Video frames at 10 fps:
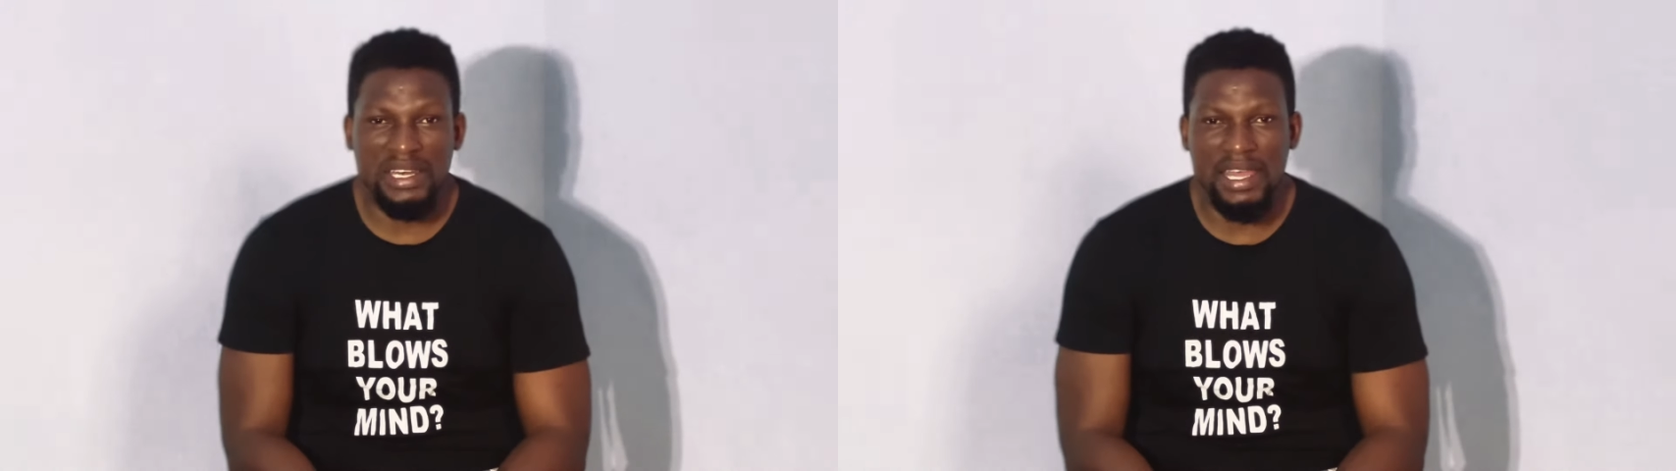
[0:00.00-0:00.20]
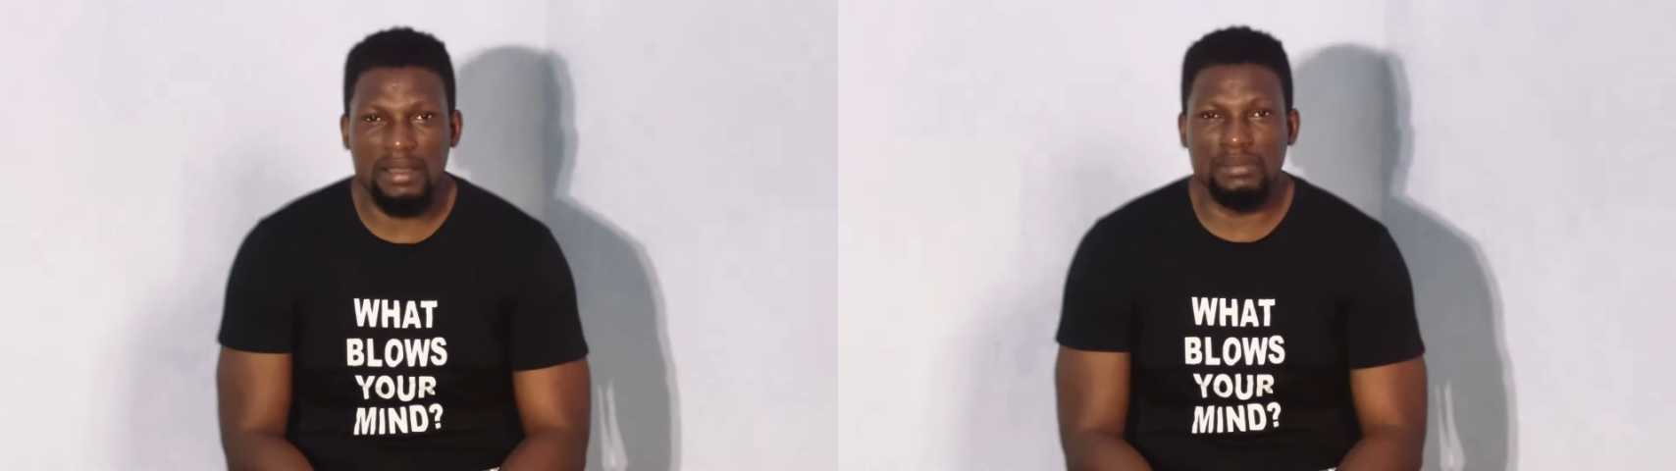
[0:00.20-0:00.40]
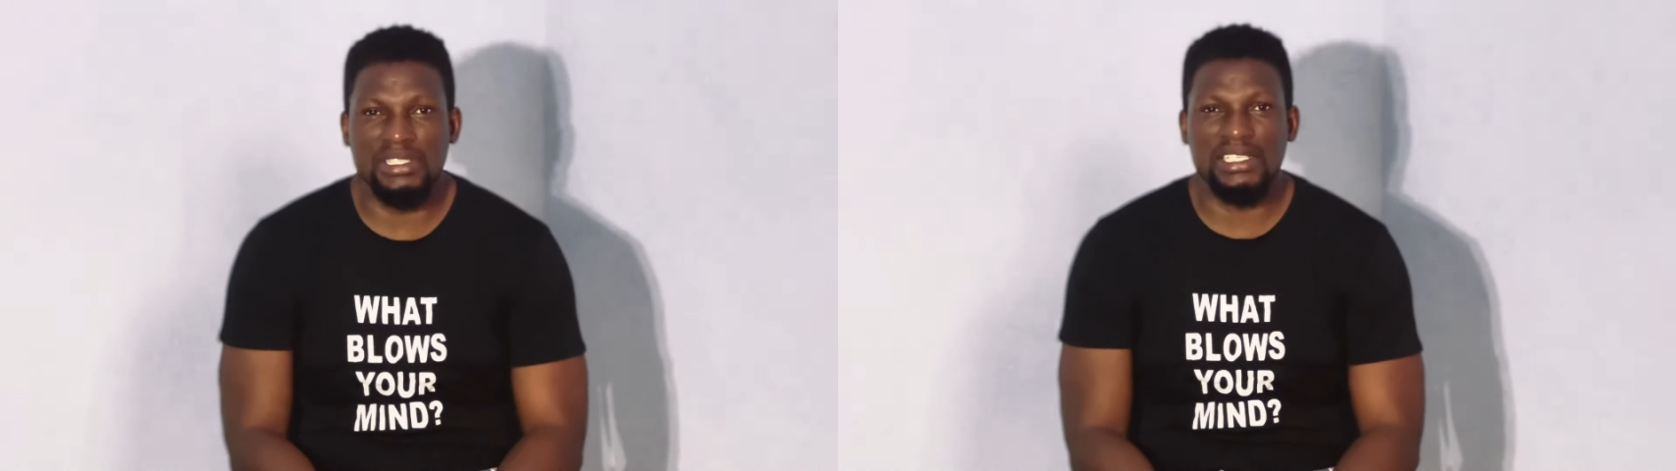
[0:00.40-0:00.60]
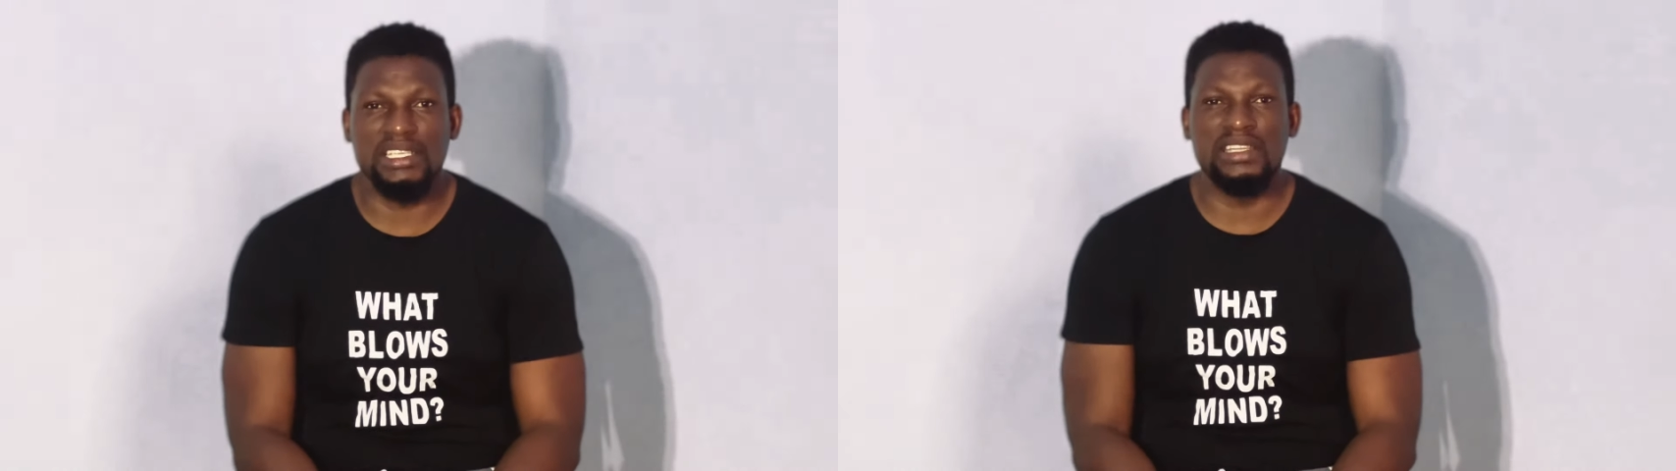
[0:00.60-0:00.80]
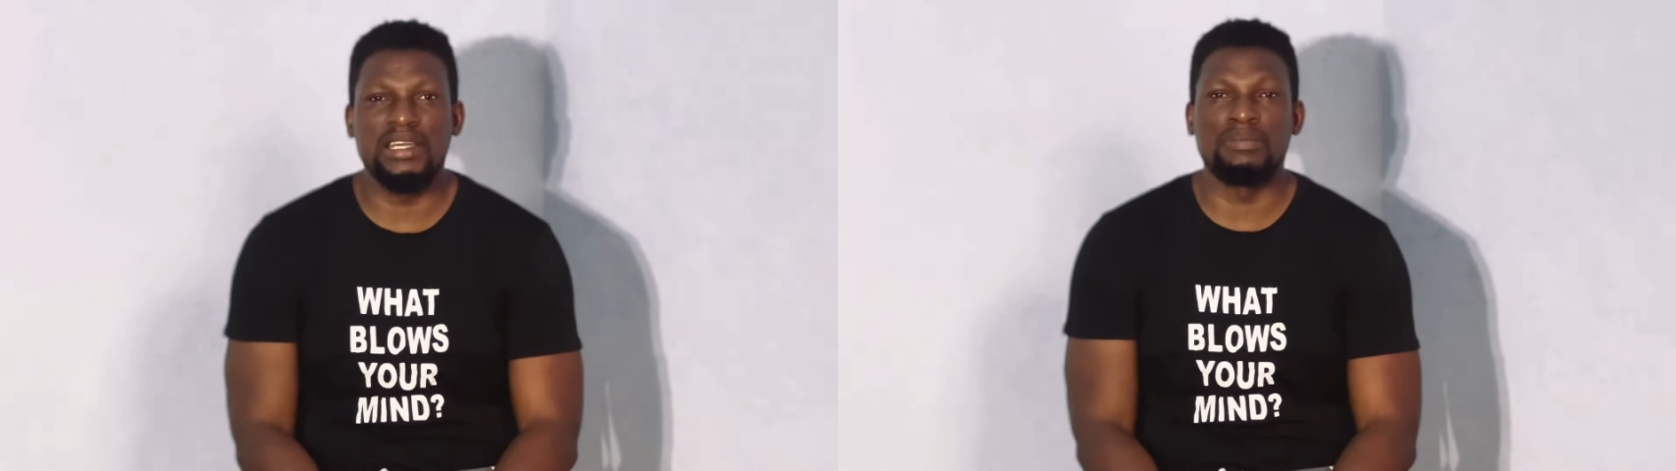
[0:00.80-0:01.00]
names
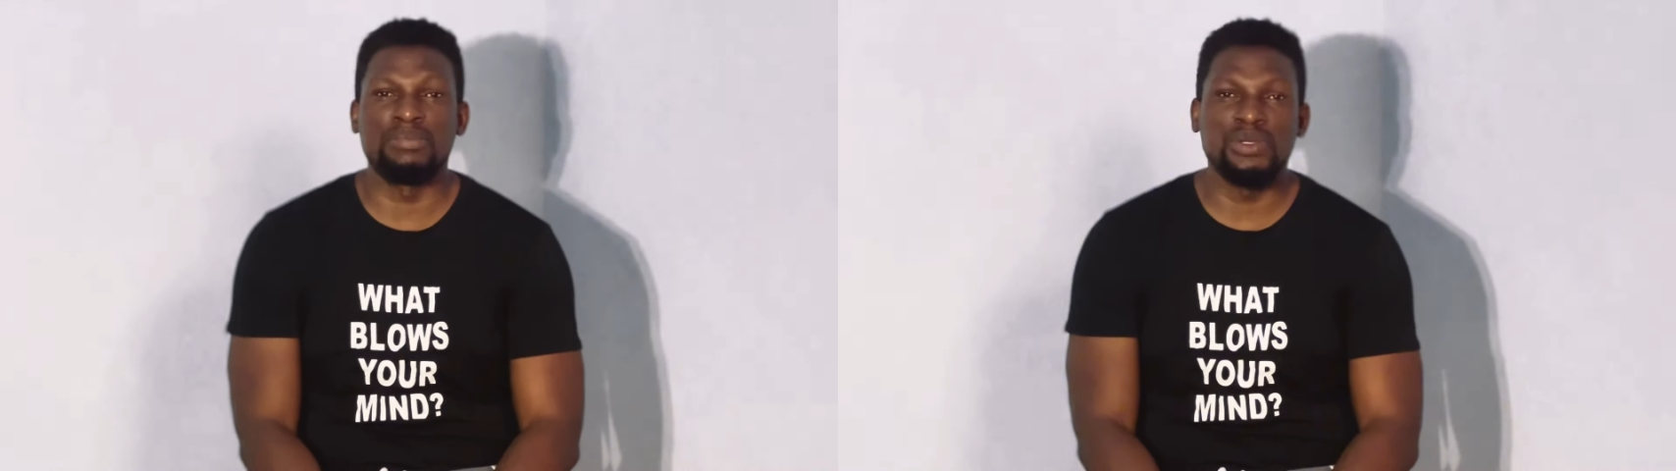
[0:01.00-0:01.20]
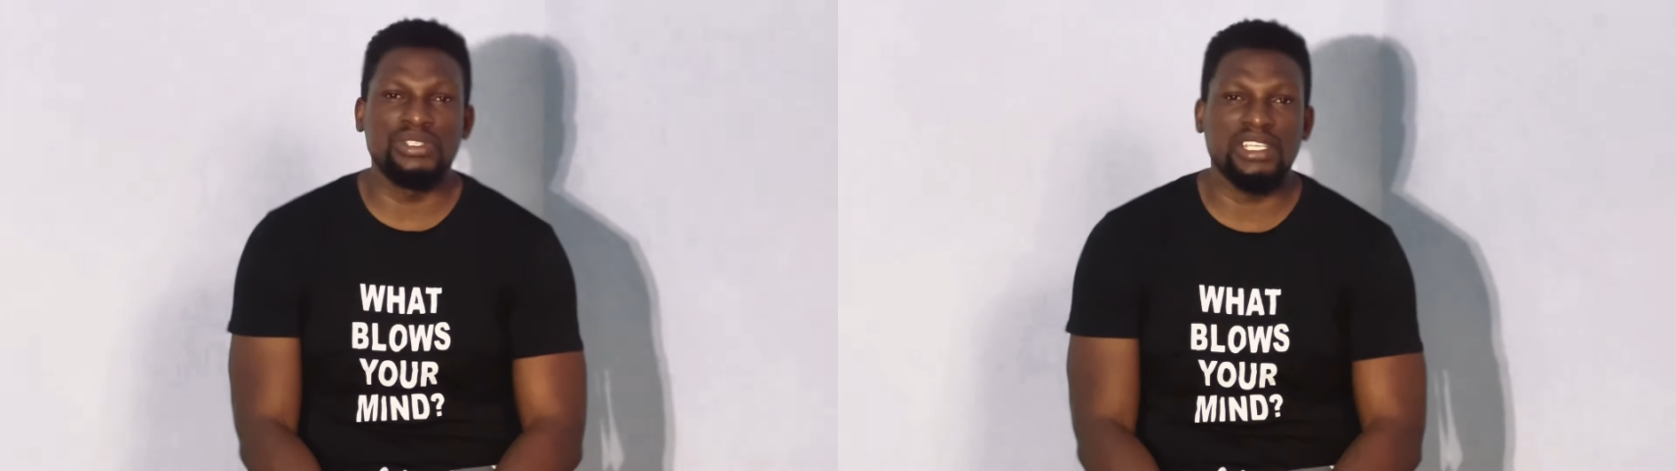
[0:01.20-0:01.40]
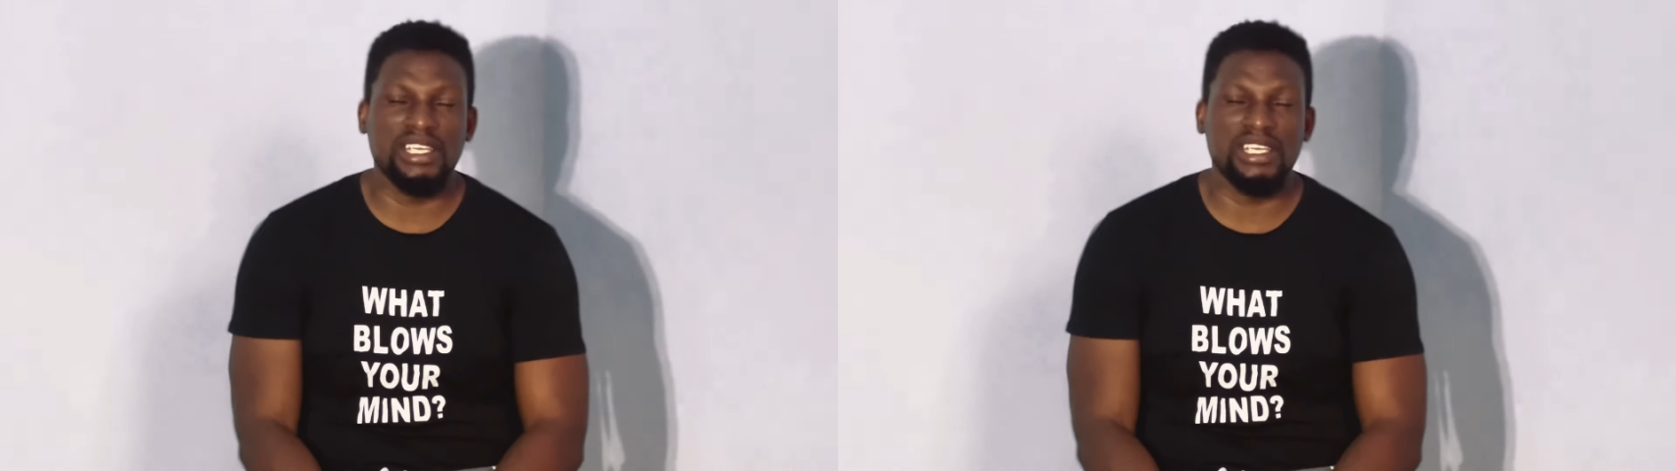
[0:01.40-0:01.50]
in the music